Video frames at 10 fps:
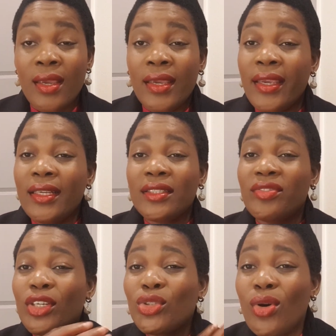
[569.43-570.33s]
here's a
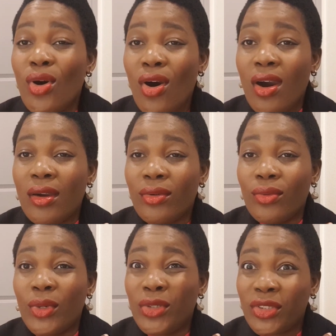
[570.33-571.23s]
virtual hug.
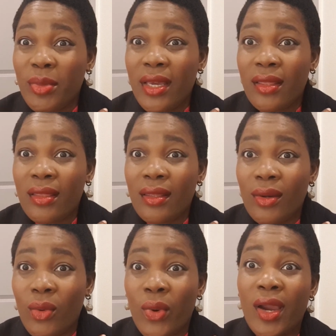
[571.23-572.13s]
Will Smith,
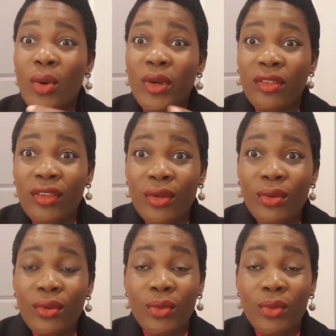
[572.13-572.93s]
we are with you.